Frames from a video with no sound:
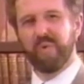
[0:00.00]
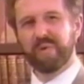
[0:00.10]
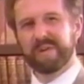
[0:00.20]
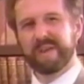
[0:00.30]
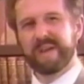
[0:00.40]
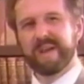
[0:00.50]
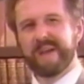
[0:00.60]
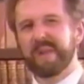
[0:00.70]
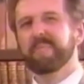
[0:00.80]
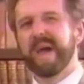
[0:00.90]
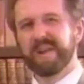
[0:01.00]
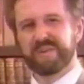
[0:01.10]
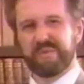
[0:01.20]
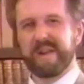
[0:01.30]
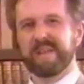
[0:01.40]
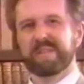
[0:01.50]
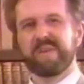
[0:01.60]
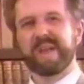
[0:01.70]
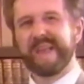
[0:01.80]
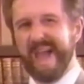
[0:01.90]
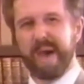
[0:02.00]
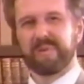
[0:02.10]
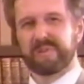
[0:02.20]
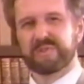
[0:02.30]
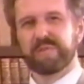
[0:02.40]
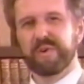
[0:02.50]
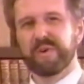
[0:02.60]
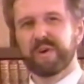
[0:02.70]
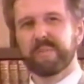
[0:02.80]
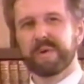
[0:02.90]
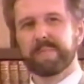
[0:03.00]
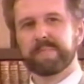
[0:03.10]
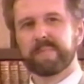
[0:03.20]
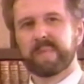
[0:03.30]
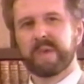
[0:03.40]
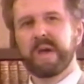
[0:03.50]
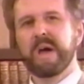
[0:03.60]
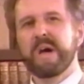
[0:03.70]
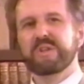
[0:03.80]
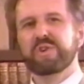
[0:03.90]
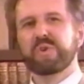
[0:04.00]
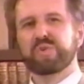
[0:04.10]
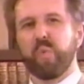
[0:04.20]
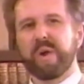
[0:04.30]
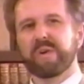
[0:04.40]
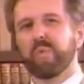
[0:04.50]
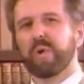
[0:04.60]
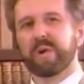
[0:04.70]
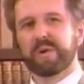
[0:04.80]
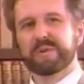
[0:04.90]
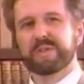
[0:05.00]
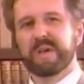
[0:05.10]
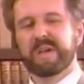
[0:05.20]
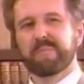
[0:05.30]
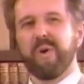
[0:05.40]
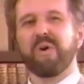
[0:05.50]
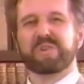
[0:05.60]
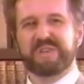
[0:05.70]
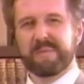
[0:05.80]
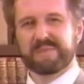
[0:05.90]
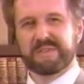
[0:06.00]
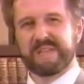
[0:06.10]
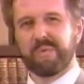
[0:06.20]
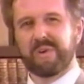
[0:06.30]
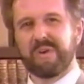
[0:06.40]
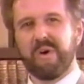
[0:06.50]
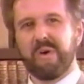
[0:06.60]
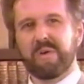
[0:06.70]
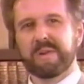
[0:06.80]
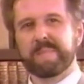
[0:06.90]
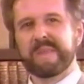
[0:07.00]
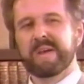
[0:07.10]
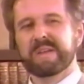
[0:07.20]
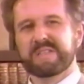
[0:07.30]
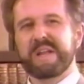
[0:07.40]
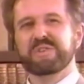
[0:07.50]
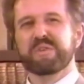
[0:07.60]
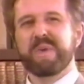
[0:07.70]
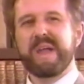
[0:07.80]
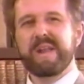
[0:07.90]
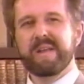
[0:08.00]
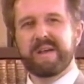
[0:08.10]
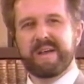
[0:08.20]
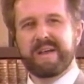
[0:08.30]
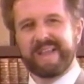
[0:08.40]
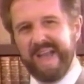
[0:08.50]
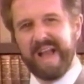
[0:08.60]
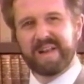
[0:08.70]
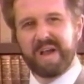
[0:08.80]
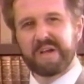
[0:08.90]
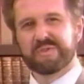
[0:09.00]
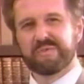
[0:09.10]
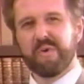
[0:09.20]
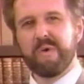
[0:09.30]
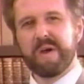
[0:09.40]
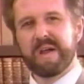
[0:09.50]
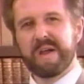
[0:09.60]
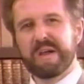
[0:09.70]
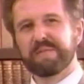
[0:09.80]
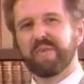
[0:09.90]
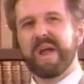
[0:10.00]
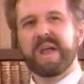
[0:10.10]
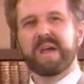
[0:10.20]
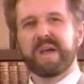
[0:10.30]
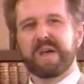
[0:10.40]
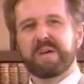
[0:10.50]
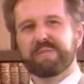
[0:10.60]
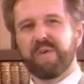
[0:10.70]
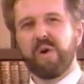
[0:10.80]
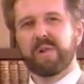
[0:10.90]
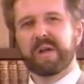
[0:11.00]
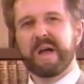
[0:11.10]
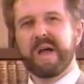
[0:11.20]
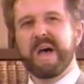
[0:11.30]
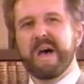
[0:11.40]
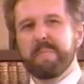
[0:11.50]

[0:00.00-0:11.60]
of Poland and penetrating the very capitals of Europe. Jewish wonder workers, Bolshems as they were called, Saint Germain, Cagliostro, Frank, Falk,